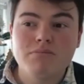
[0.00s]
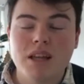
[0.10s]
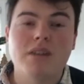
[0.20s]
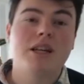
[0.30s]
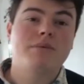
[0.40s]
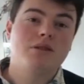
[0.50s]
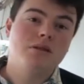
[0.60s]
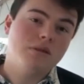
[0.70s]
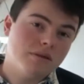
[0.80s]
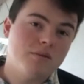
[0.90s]
And in chapter
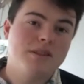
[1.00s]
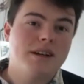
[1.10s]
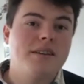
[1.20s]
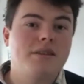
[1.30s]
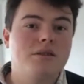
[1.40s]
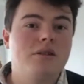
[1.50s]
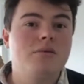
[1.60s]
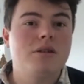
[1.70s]
2, we started that story